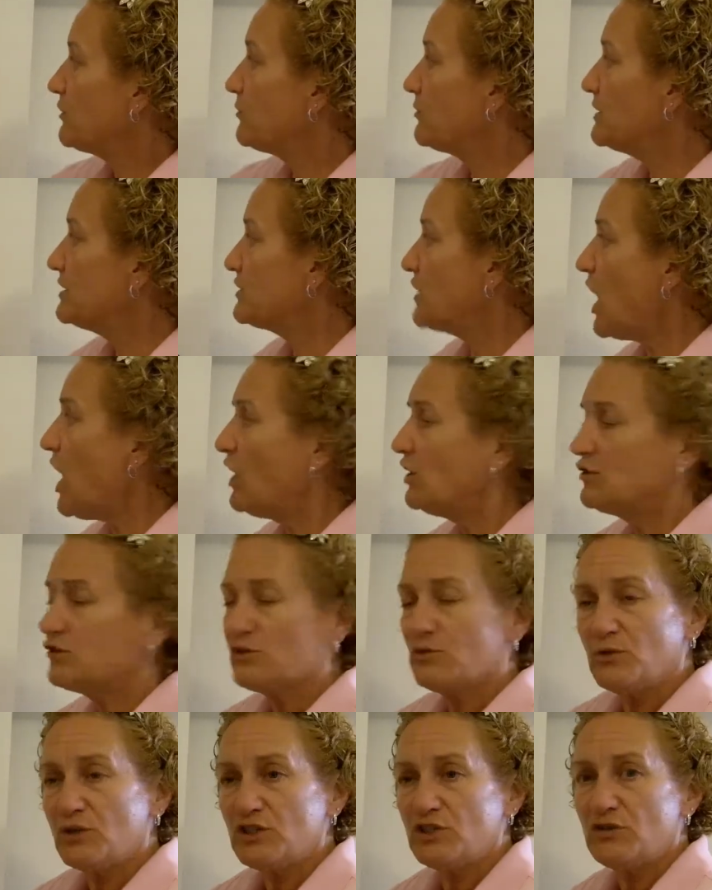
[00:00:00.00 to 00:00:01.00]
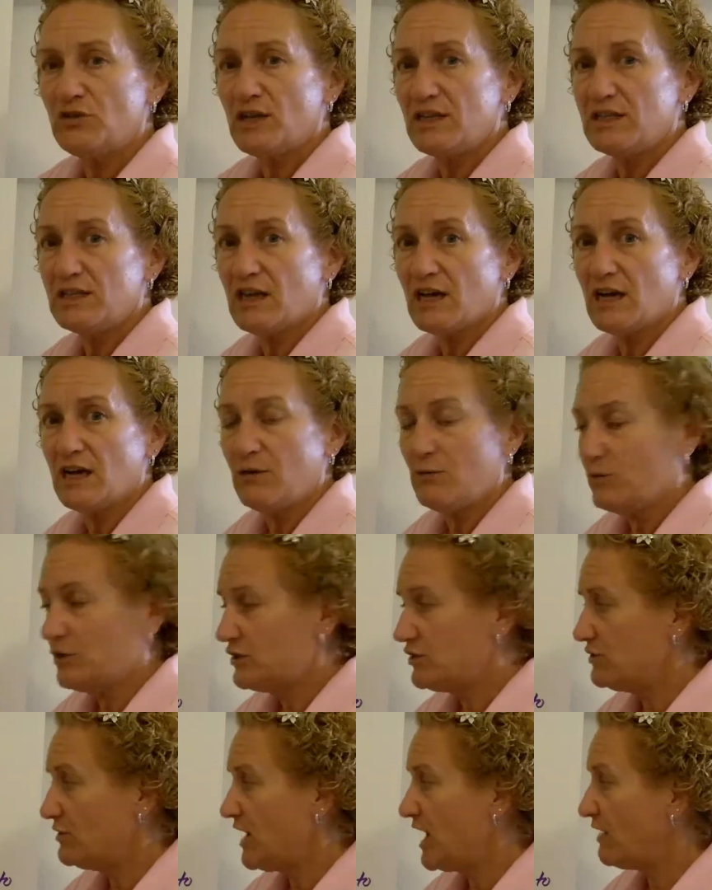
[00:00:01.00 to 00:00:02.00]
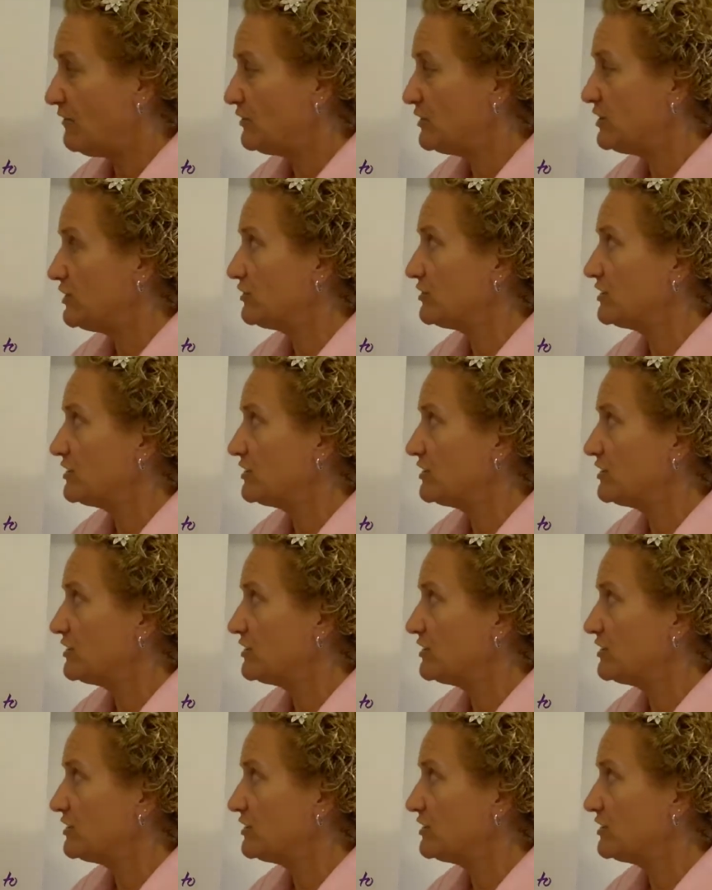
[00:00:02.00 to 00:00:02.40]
The results are what you get done, what you have